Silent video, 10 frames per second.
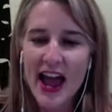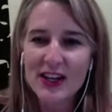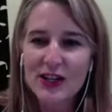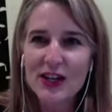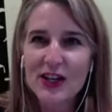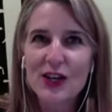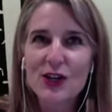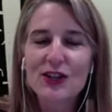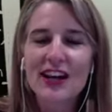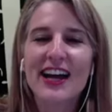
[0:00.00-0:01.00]
And
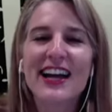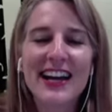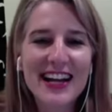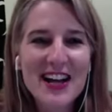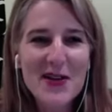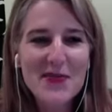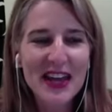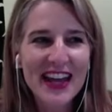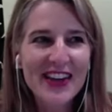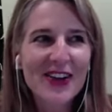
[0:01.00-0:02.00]
you're,
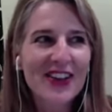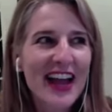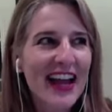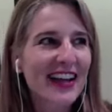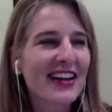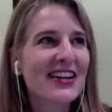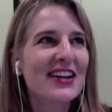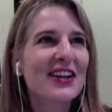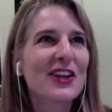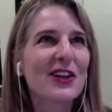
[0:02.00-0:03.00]
you're like,
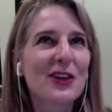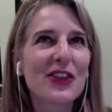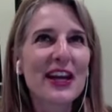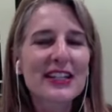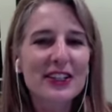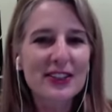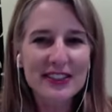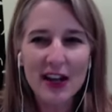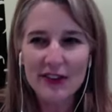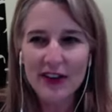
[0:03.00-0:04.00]
you think to
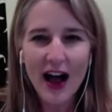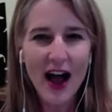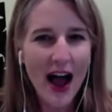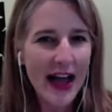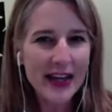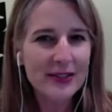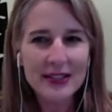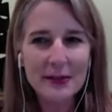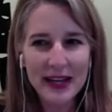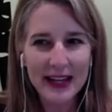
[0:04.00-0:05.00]
yourself, I
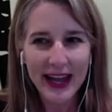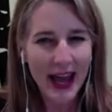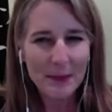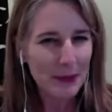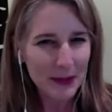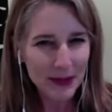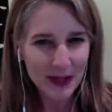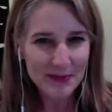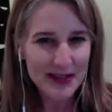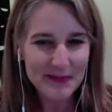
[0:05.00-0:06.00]
used to be a capable
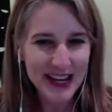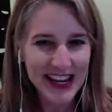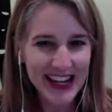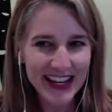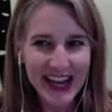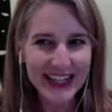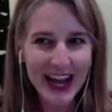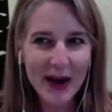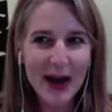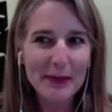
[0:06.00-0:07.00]
human being and
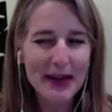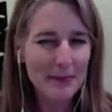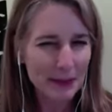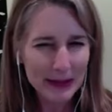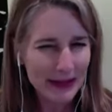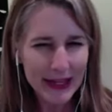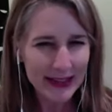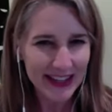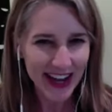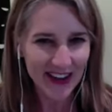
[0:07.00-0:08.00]
now I'm
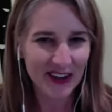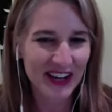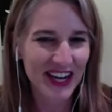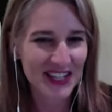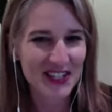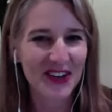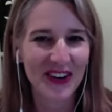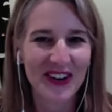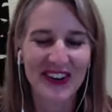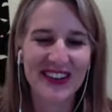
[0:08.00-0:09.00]
completely out of control.